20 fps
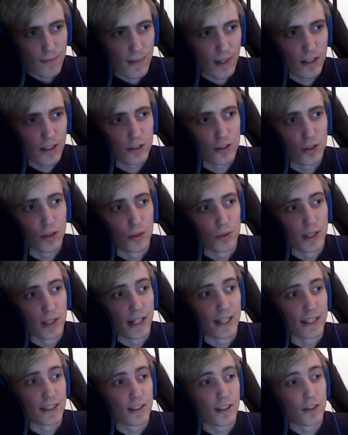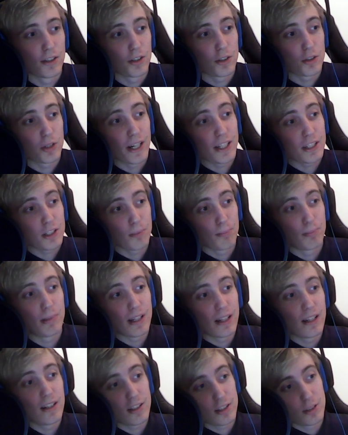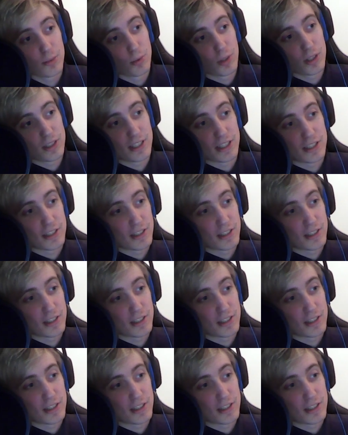So right, you're trying to build towards this